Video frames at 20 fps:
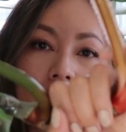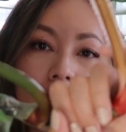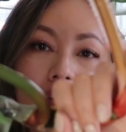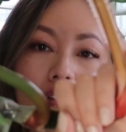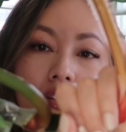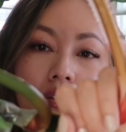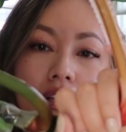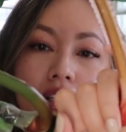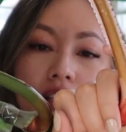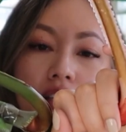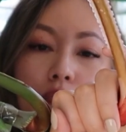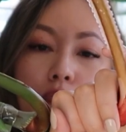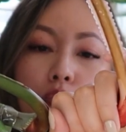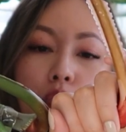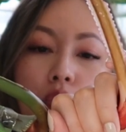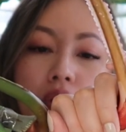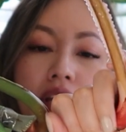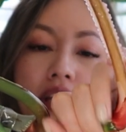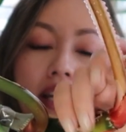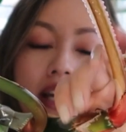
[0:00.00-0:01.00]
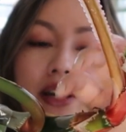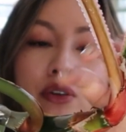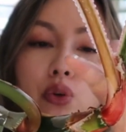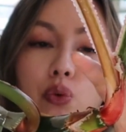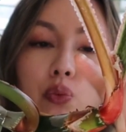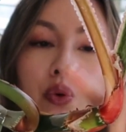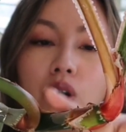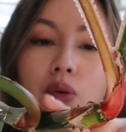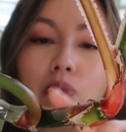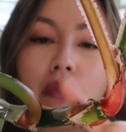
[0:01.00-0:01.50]
So at some point I
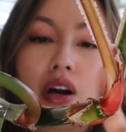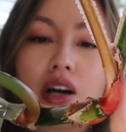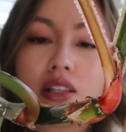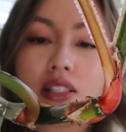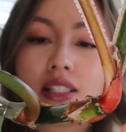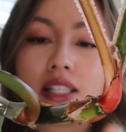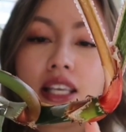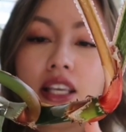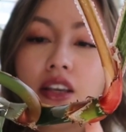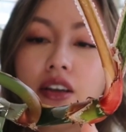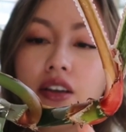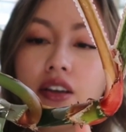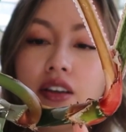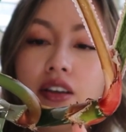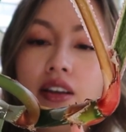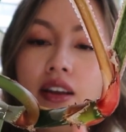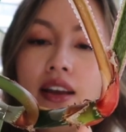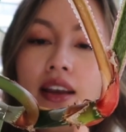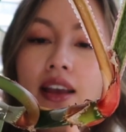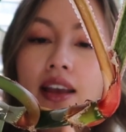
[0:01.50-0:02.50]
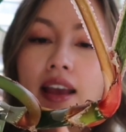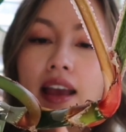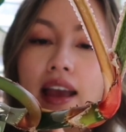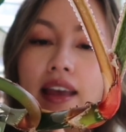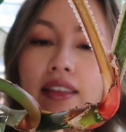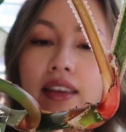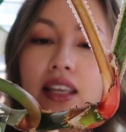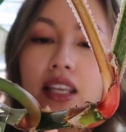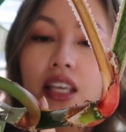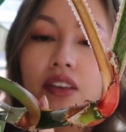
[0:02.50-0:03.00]
will put moss here
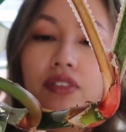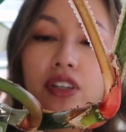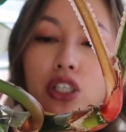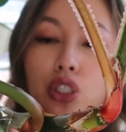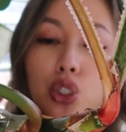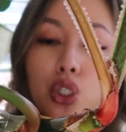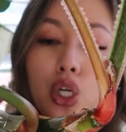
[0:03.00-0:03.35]
and then give it a